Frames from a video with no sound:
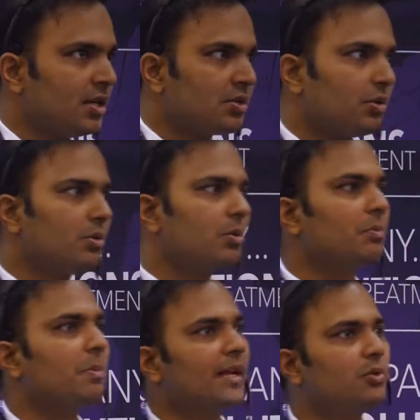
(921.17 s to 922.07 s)
So
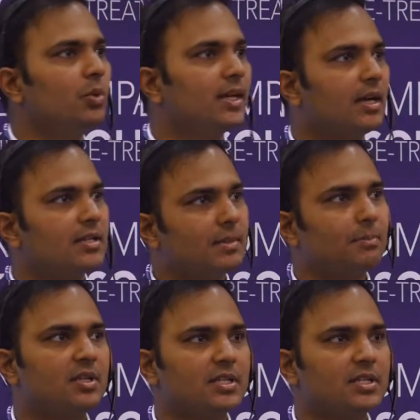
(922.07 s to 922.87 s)
by doing a simple